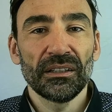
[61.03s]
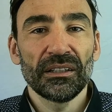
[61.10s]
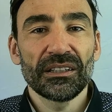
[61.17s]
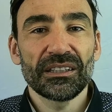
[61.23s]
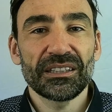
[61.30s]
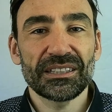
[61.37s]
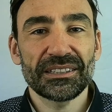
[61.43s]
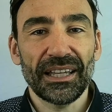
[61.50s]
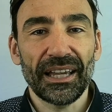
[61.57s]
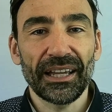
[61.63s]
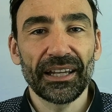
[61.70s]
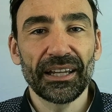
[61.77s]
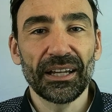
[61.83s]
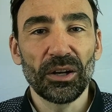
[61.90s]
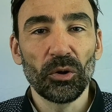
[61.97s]

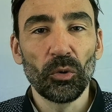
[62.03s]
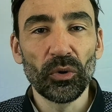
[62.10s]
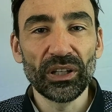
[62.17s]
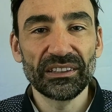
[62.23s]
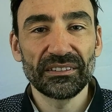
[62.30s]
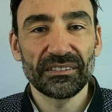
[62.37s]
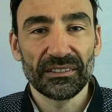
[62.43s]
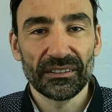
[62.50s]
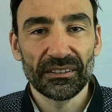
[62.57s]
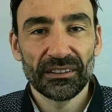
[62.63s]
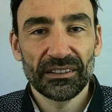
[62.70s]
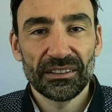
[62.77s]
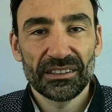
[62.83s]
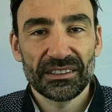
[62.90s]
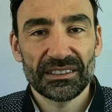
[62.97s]
SegWit,
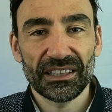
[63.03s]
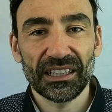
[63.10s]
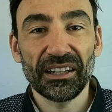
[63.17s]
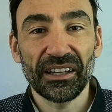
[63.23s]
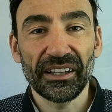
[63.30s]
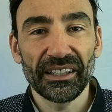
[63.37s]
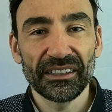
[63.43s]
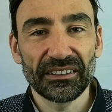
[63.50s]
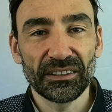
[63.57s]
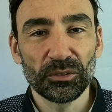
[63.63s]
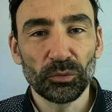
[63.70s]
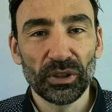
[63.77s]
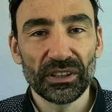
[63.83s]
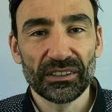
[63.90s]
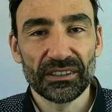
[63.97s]
segregated
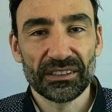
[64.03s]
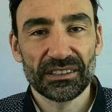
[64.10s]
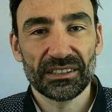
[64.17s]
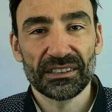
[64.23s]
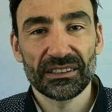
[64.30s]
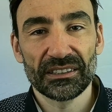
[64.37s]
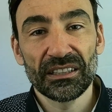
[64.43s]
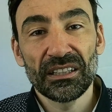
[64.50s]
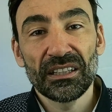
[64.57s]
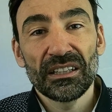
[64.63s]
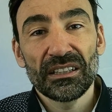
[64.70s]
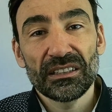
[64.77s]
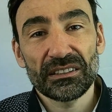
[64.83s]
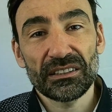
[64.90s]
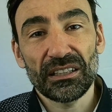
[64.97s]
witnesses,
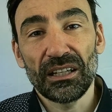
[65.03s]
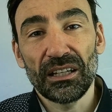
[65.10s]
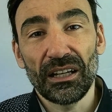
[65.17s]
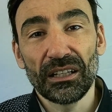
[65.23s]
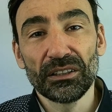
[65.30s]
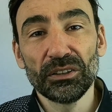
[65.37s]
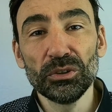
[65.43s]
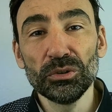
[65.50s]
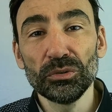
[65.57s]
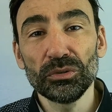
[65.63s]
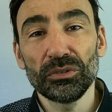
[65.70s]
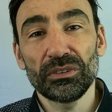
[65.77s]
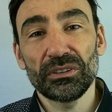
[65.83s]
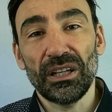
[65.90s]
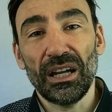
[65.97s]
a
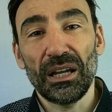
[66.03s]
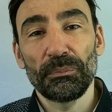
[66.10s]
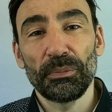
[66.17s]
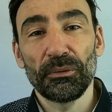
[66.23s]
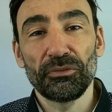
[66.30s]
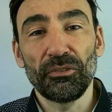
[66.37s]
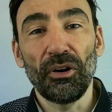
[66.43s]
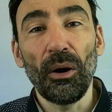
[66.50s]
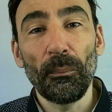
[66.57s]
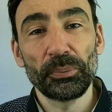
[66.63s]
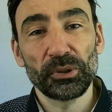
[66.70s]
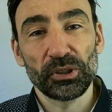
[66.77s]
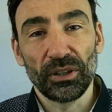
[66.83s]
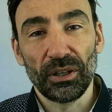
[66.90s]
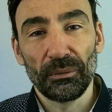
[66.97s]
new type of
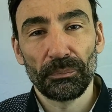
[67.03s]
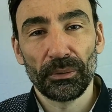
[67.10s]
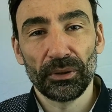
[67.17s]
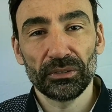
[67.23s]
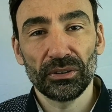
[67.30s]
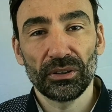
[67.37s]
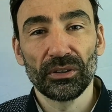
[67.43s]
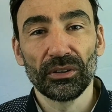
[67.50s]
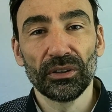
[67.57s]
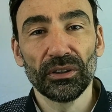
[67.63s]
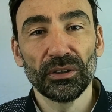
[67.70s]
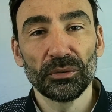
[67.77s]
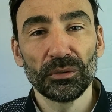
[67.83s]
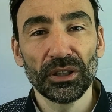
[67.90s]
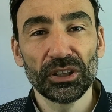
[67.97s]
optional protocol
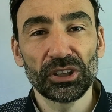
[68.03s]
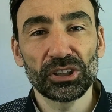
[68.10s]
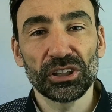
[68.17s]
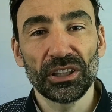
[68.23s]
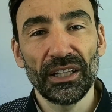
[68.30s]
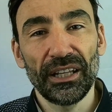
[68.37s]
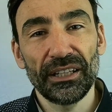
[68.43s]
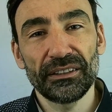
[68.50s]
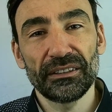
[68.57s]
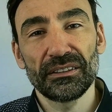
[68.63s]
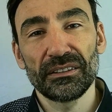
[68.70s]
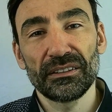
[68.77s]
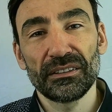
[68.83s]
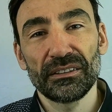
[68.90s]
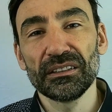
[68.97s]
which
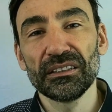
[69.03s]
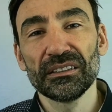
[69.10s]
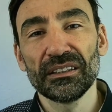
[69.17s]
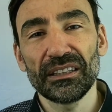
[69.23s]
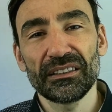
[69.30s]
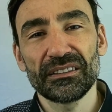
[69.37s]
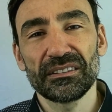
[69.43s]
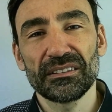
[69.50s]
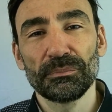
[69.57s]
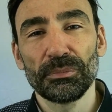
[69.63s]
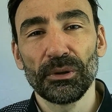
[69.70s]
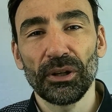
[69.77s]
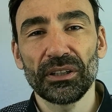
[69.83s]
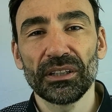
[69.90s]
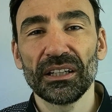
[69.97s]
lets the
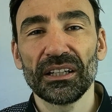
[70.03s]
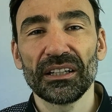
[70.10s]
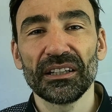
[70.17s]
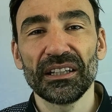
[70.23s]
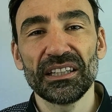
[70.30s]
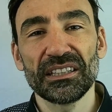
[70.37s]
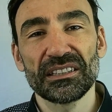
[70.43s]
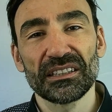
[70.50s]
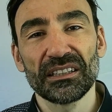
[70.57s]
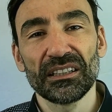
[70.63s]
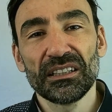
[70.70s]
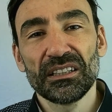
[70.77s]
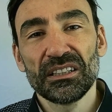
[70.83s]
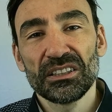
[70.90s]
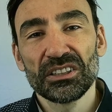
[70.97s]
block increase
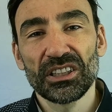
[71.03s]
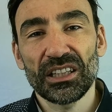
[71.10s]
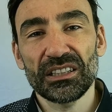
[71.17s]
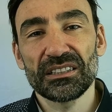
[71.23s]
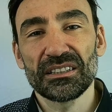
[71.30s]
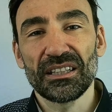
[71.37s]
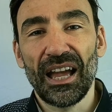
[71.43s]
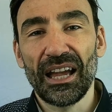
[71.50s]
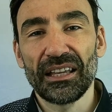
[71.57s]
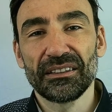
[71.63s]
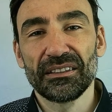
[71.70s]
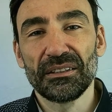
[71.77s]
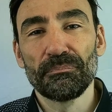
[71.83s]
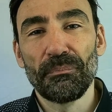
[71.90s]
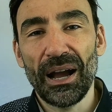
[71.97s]
just
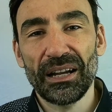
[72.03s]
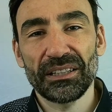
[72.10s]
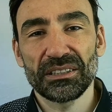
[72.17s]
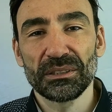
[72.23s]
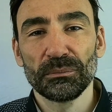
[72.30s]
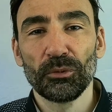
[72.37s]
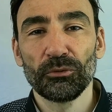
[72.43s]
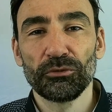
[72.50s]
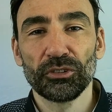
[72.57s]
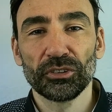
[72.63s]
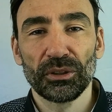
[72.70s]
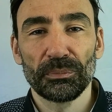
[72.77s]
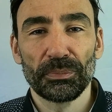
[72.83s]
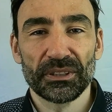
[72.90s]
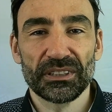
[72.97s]
slightly, maximum
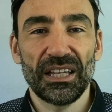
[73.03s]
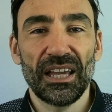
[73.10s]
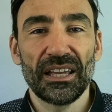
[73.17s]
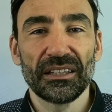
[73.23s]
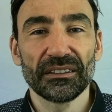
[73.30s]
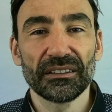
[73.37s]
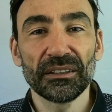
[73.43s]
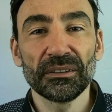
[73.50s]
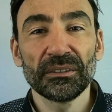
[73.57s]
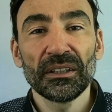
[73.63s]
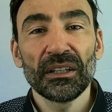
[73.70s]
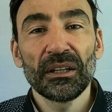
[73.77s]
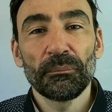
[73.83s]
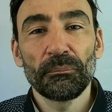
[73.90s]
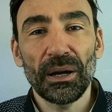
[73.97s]
40%,
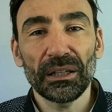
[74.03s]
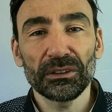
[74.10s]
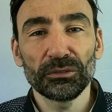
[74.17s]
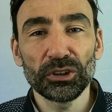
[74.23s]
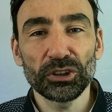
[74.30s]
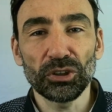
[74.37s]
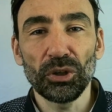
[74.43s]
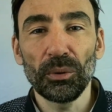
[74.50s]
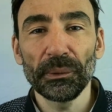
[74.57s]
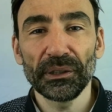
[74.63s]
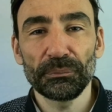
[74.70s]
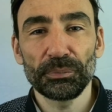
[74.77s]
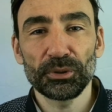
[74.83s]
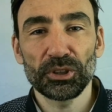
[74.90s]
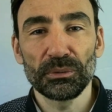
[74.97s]
but which opened the
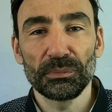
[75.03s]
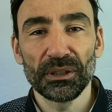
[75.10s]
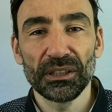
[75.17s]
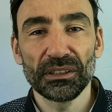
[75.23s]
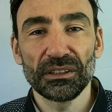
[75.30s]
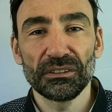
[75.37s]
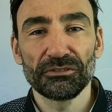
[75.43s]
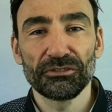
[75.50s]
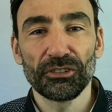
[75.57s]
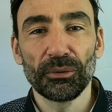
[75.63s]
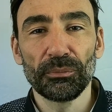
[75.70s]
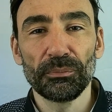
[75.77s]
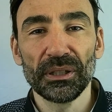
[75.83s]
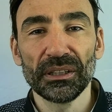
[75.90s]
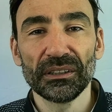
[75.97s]
possibility for
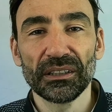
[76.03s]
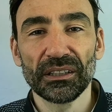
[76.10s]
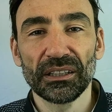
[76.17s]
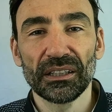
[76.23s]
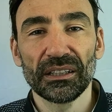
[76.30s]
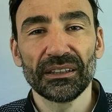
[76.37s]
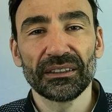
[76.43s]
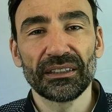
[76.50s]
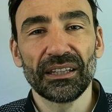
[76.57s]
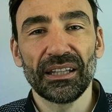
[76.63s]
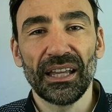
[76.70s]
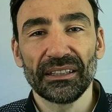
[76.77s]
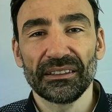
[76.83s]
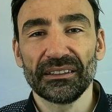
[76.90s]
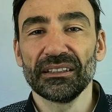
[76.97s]
building the
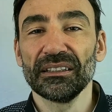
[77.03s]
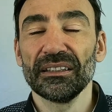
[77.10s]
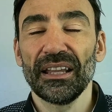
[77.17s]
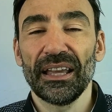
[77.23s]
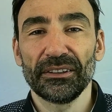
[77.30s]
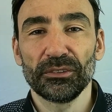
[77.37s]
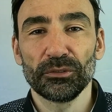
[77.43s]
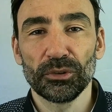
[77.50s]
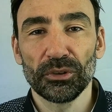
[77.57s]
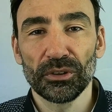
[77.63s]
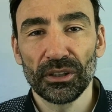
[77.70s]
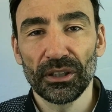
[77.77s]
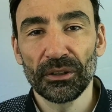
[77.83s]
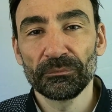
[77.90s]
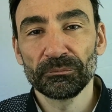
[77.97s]
Lightning
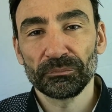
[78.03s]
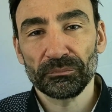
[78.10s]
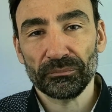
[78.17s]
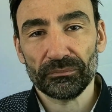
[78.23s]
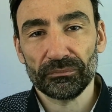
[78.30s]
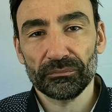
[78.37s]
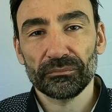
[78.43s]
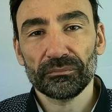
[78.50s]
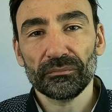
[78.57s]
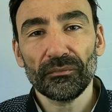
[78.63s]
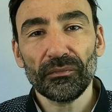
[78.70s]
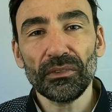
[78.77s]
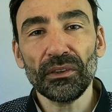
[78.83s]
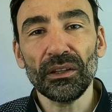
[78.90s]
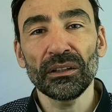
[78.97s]
Network.
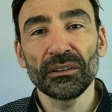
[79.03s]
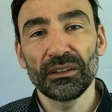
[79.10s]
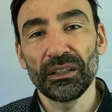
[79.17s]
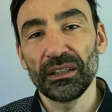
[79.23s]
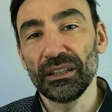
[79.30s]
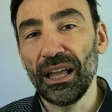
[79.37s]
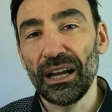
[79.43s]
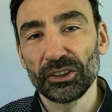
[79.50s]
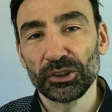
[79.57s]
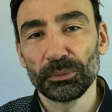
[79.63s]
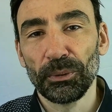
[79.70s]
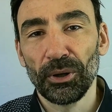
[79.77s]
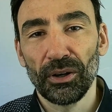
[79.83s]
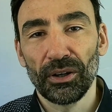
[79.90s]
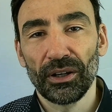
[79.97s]
The large
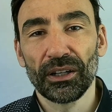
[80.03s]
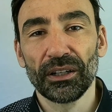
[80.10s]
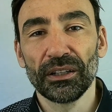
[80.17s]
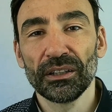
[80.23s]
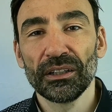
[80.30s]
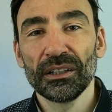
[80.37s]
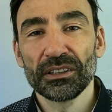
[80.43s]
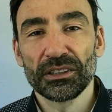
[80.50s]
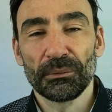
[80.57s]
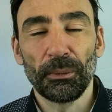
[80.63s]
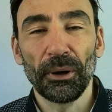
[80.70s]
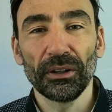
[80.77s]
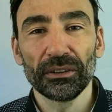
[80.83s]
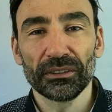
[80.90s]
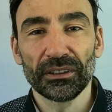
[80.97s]
block
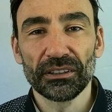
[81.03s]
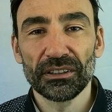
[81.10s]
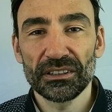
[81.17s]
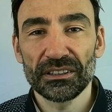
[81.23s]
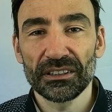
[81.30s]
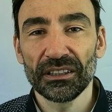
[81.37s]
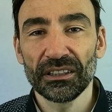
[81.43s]
supporters